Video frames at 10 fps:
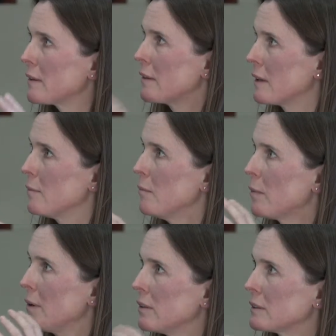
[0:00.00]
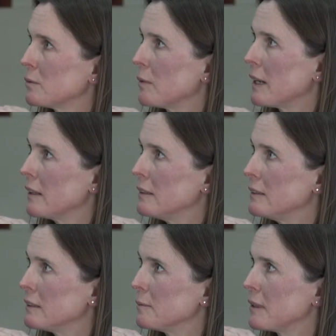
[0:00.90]
them where we looked at
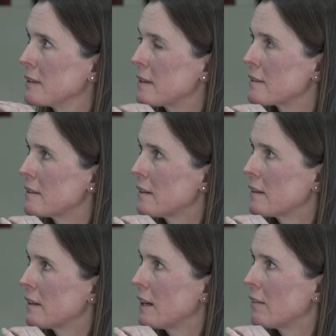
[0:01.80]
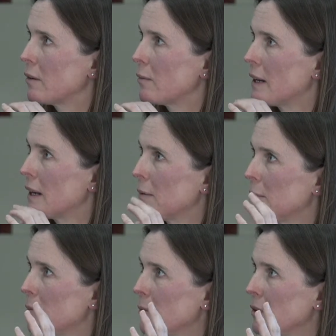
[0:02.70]
wetlands, because that's another area where
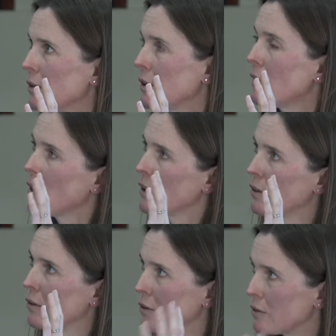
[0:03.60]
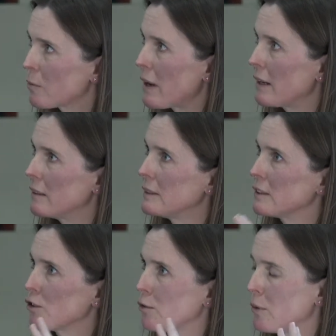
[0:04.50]
people you use wetlands
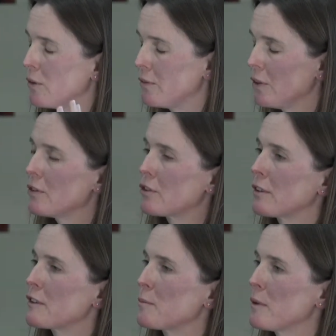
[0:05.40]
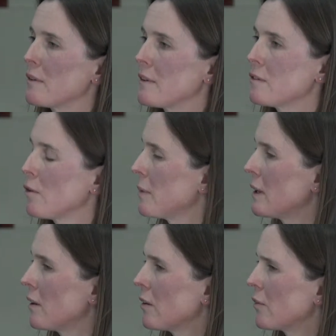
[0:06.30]
to remove nutrients, but there's not been
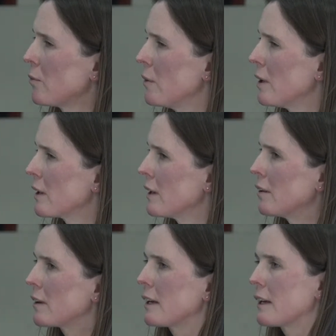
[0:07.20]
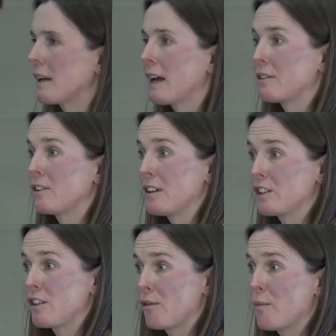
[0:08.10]
a lot of work in looking at how to
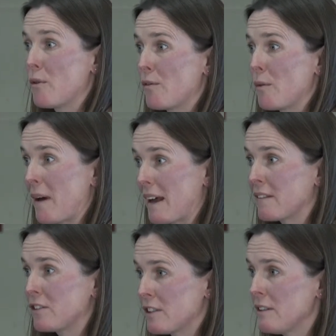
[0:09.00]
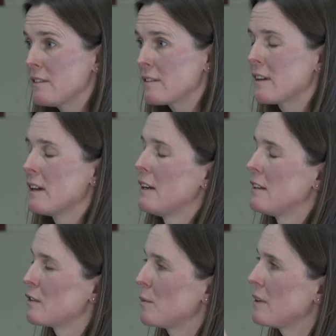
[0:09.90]
actually remove the pathogens.
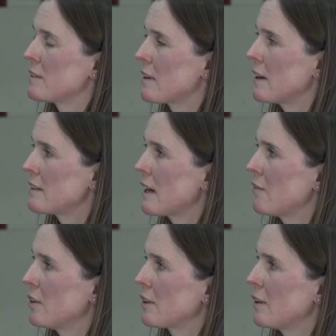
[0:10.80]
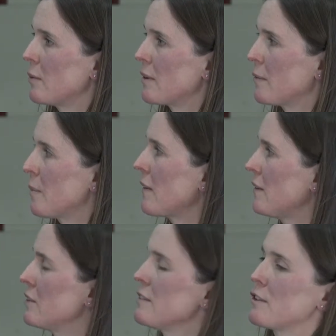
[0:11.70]
So we started to have a look at whether the pathogens are